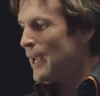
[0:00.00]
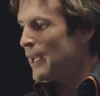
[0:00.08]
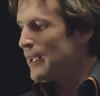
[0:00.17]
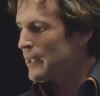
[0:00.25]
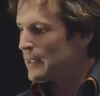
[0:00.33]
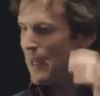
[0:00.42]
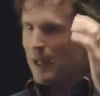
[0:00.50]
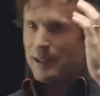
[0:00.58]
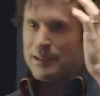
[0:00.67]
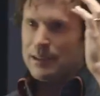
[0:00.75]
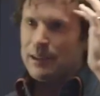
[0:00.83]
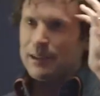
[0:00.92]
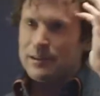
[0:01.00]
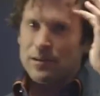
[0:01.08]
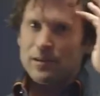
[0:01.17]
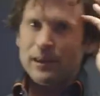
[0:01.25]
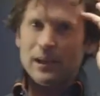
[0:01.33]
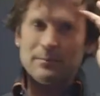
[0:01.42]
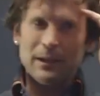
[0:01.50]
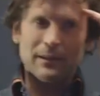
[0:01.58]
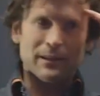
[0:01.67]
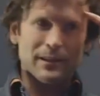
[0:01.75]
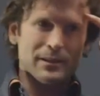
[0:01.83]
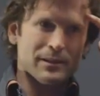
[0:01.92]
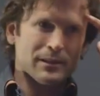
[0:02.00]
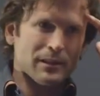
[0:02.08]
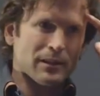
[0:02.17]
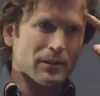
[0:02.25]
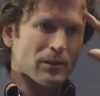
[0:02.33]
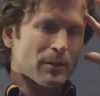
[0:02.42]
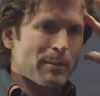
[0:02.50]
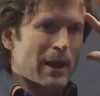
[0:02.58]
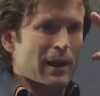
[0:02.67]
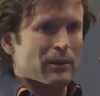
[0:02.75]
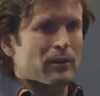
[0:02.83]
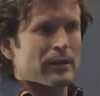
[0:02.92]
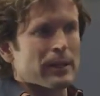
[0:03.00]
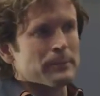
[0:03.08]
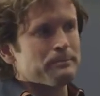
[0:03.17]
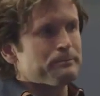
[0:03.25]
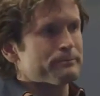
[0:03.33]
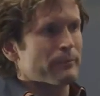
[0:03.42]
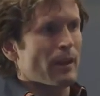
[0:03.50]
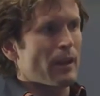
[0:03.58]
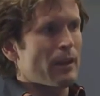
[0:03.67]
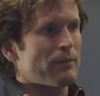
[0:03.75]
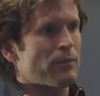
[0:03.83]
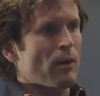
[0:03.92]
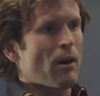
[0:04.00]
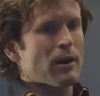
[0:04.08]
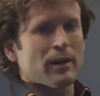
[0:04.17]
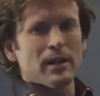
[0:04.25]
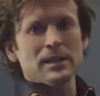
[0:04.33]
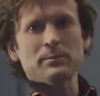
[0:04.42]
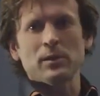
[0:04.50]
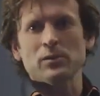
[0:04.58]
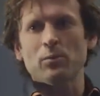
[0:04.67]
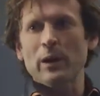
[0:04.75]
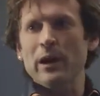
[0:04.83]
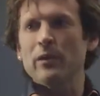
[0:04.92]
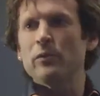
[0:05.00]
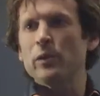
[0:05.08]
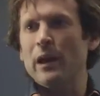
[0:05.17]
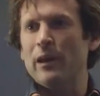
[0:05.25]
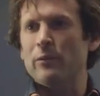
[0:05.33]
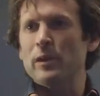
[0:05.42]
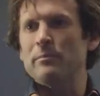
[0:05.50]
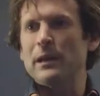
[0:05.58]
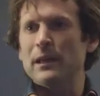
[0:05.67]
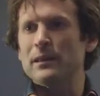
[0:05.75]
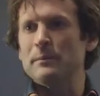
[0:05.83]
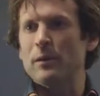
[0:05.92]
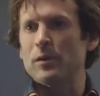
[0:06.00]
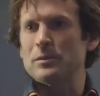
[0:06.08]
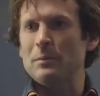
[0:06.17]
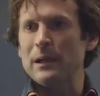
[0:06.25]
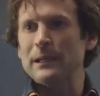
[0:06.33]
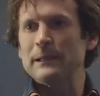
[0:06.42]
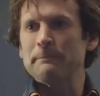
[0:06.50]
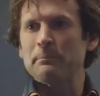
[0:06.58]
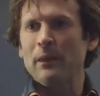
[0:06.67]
And lastly, as you think about this and you look back, okay, for our customers, where have we made the most money?